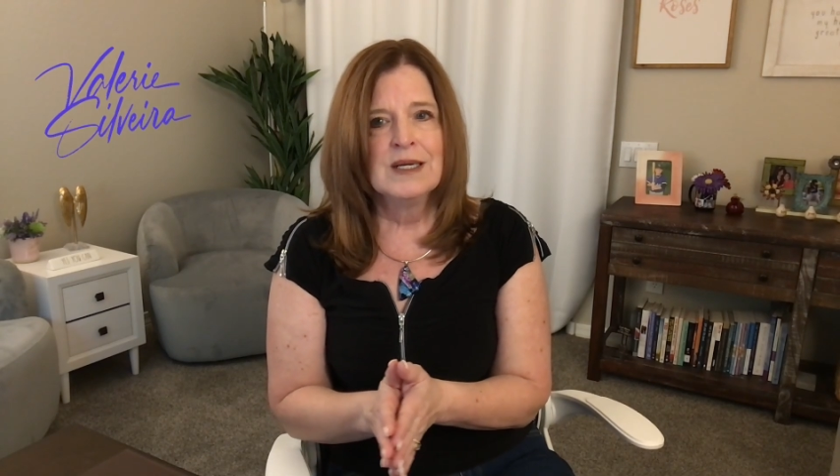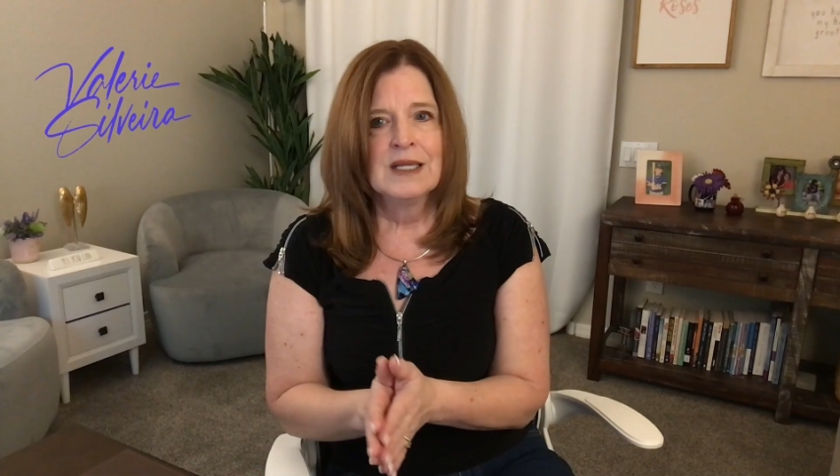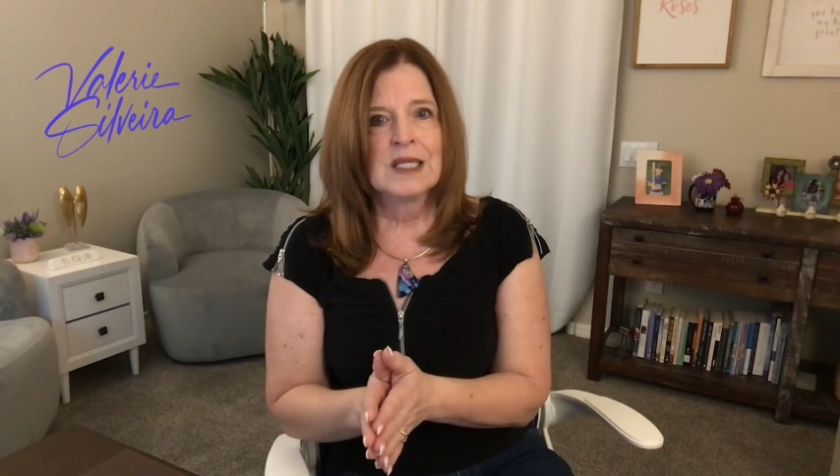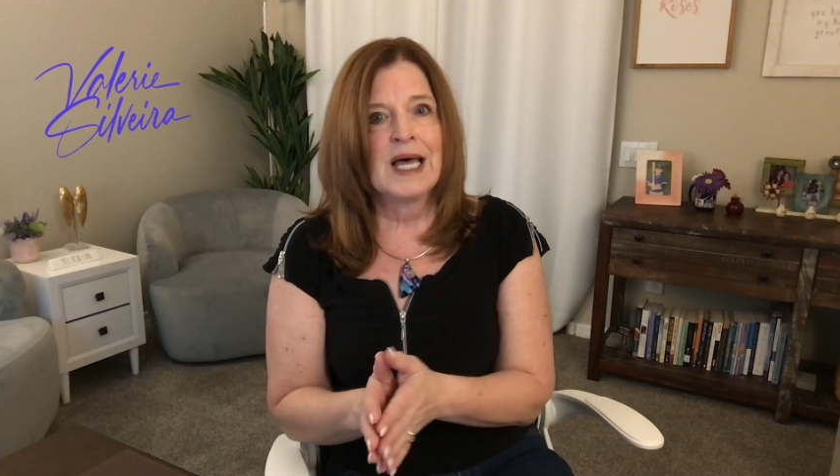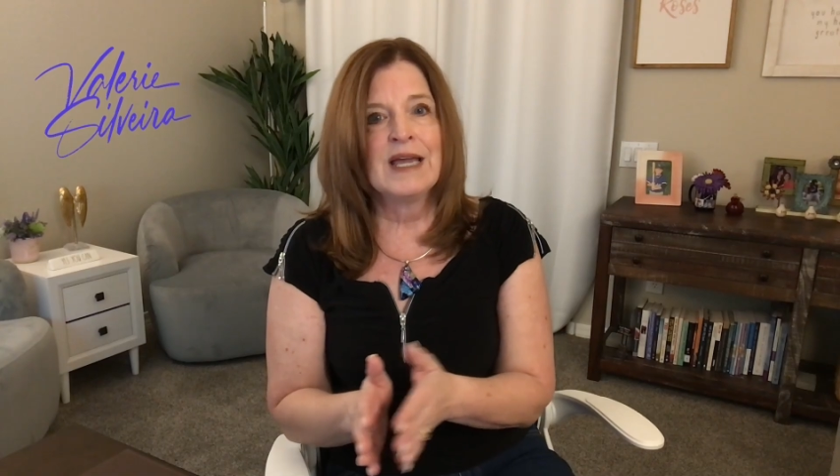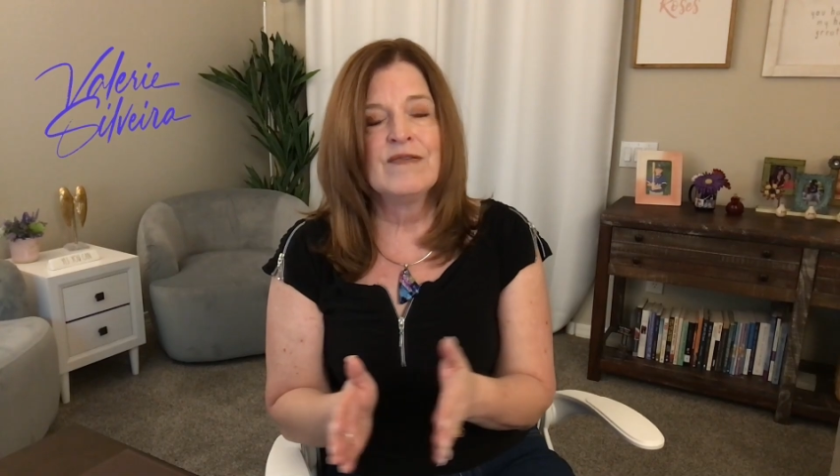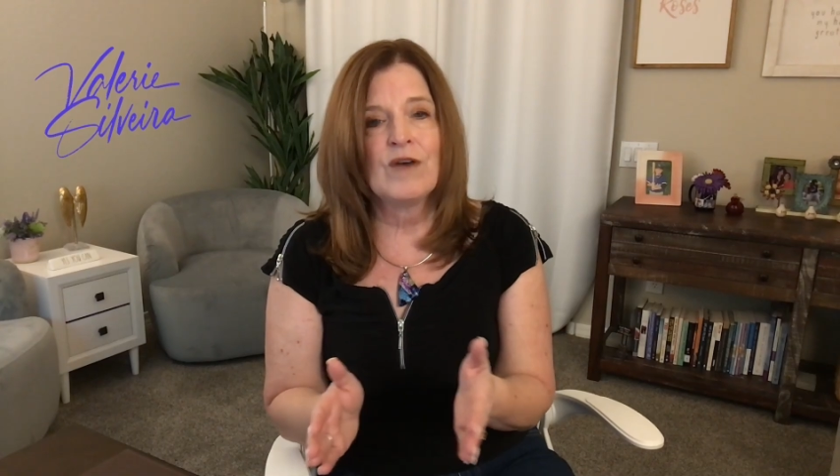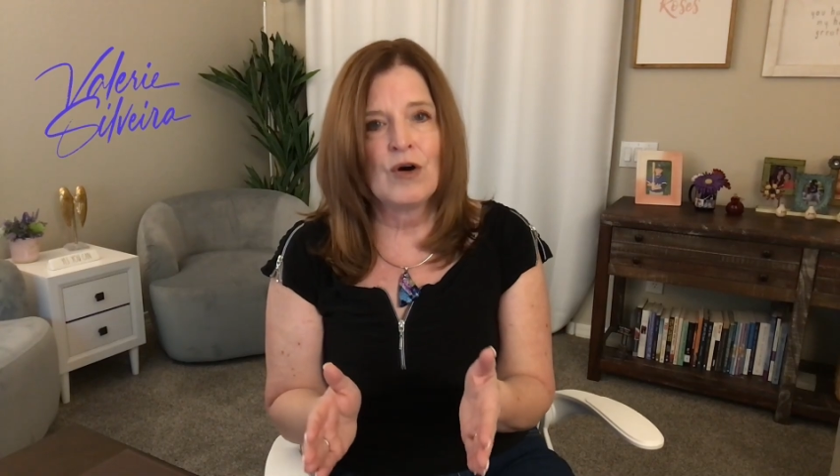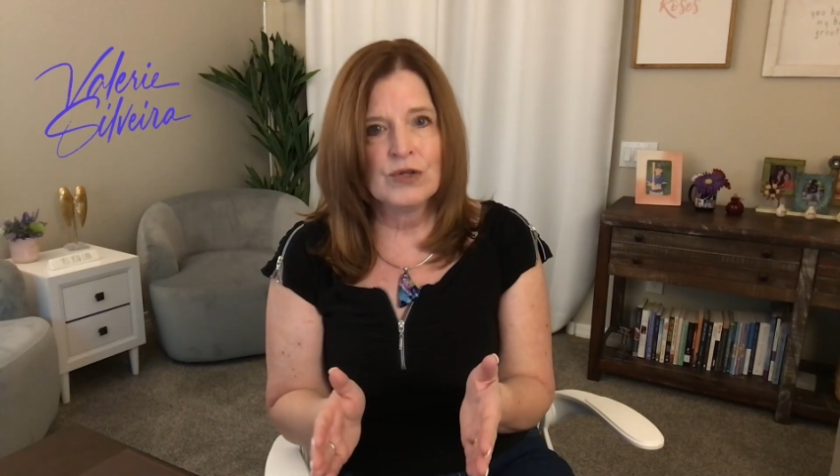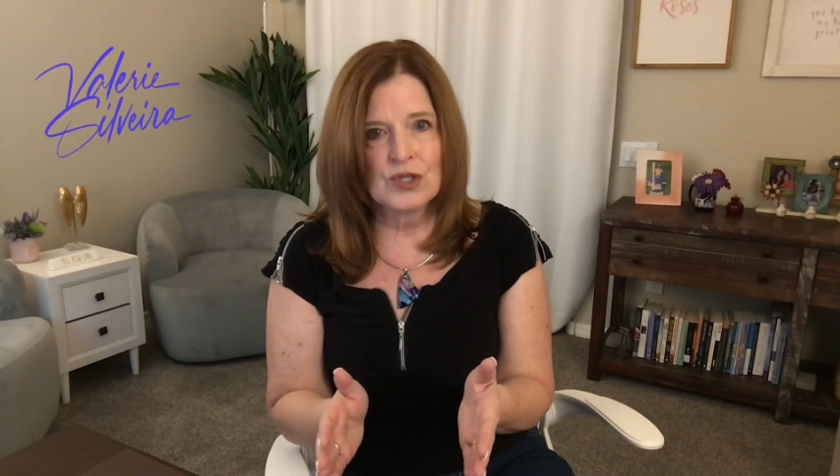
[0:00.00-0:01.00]

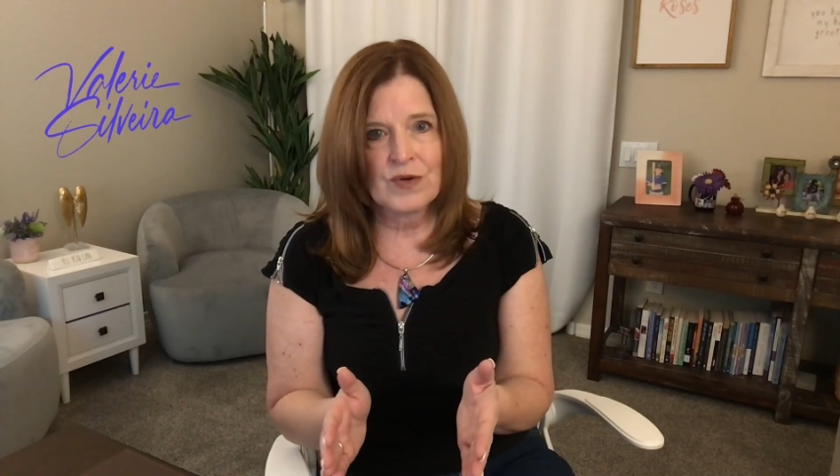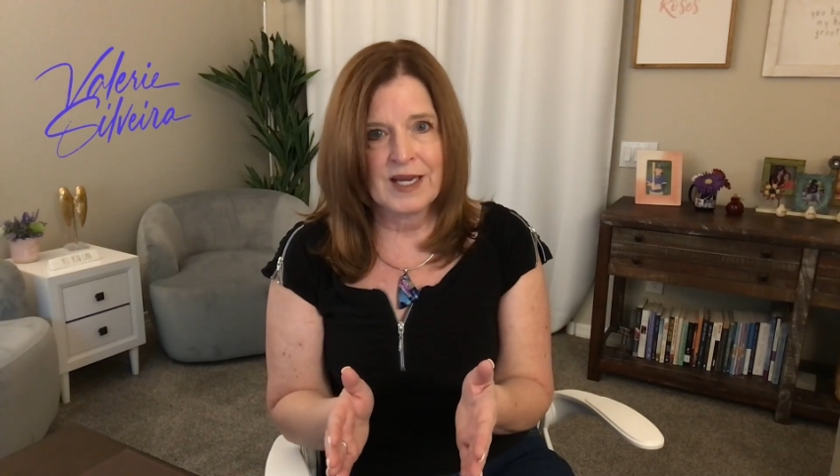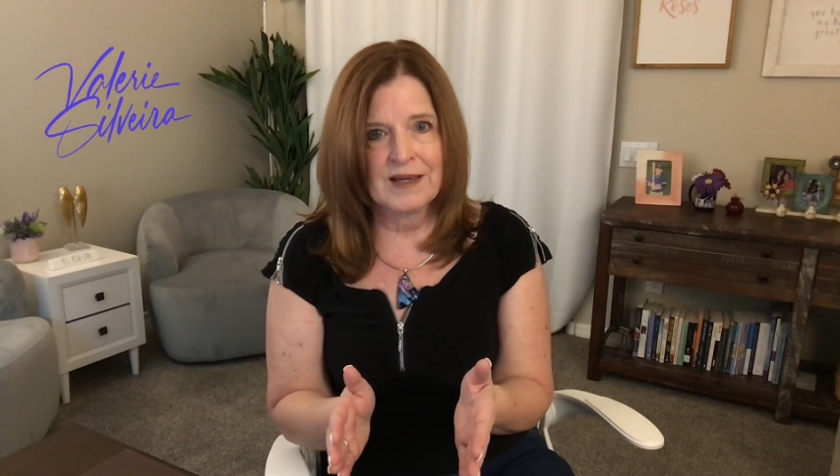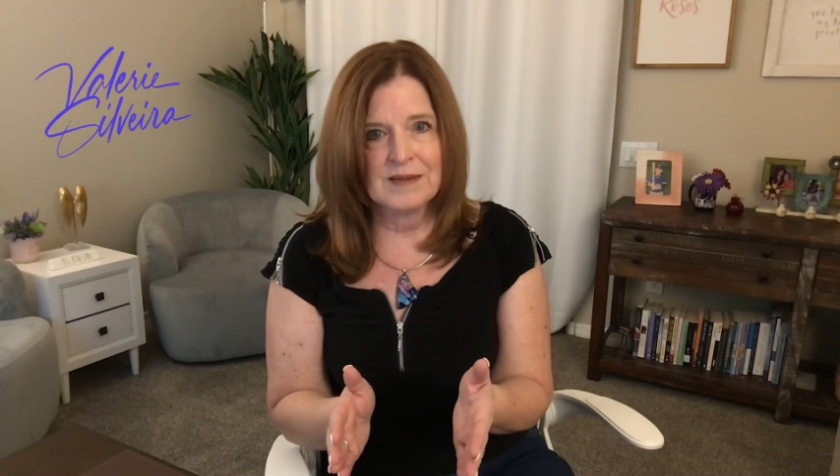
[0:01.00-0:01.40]
life-altering,